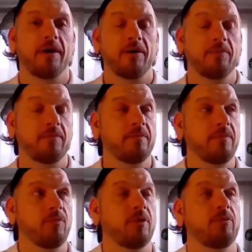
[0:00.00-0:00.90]

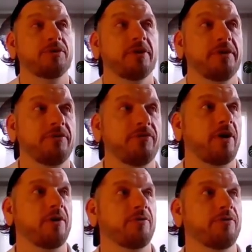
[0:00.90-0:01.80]
Well, we try and
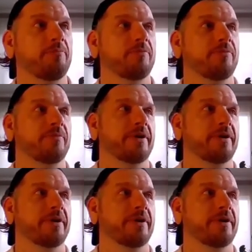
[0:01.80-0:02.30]
follow the